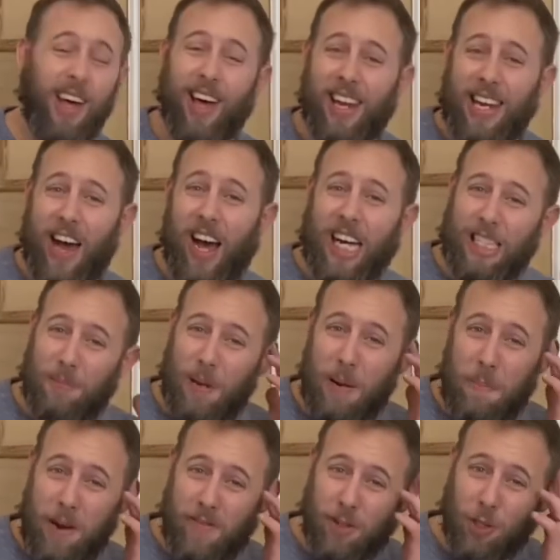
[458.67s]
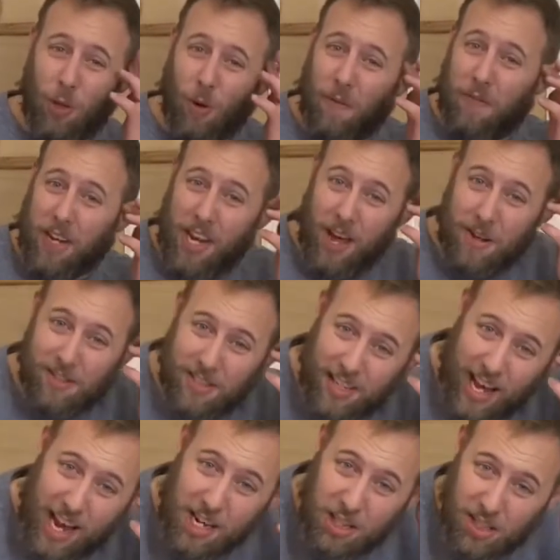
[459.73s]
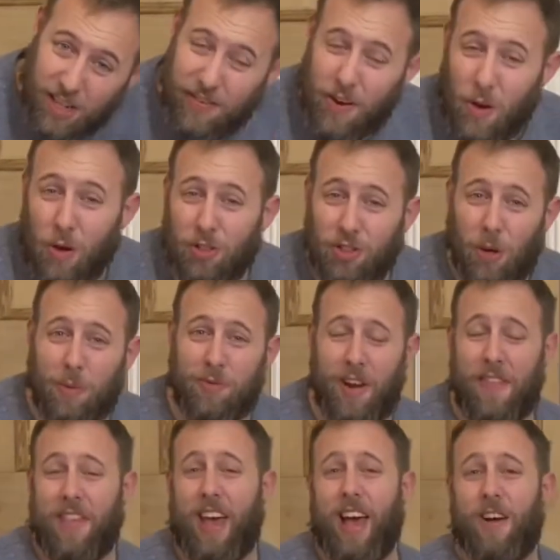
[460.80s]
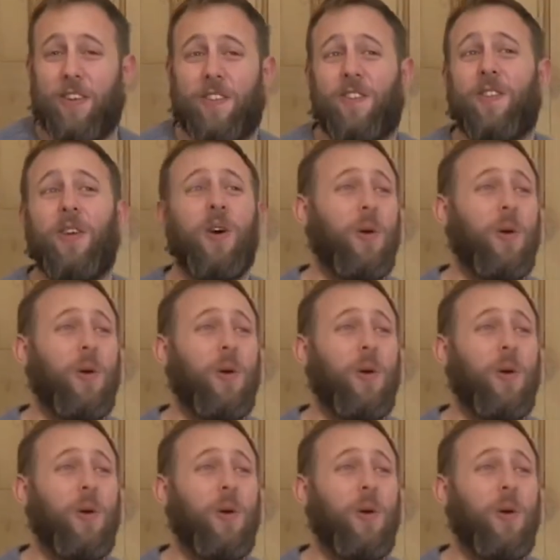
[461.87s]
Now, it's been a bit of a short video today, just a few odd jobs around the house.